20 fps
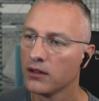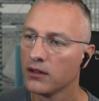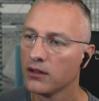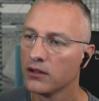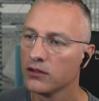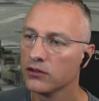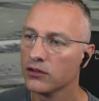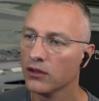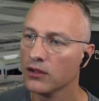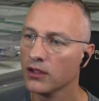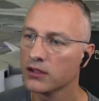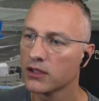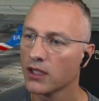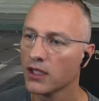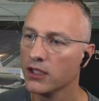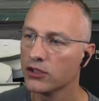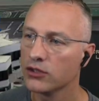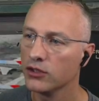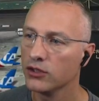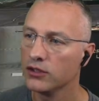So this
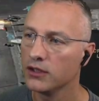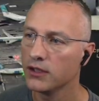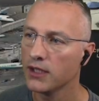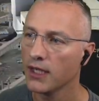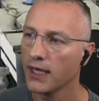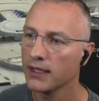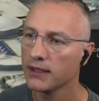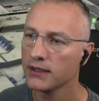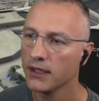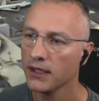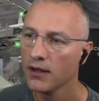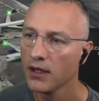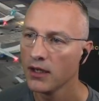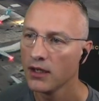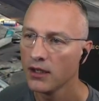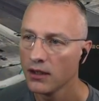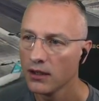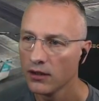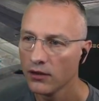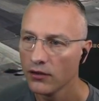guy's good to taxi.
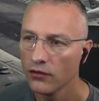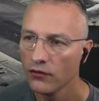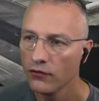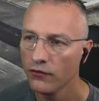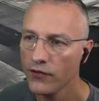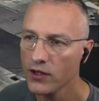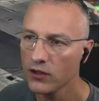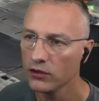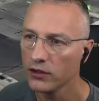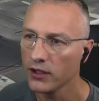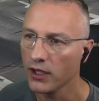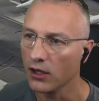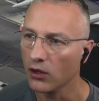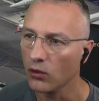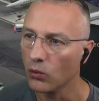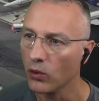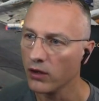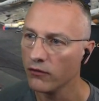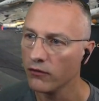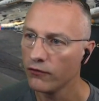Field Air
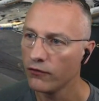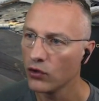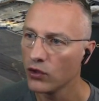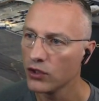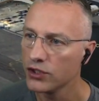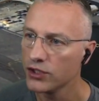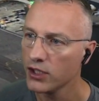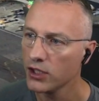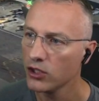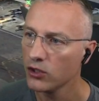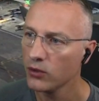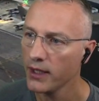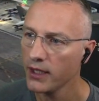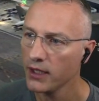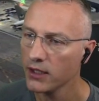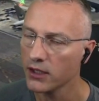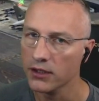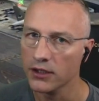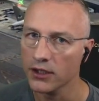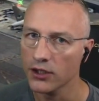1408,
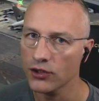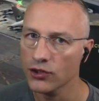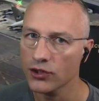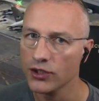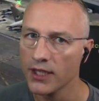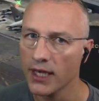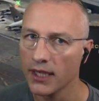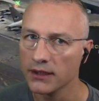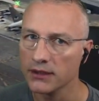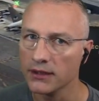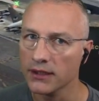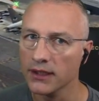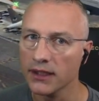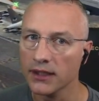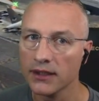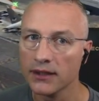continue taxi.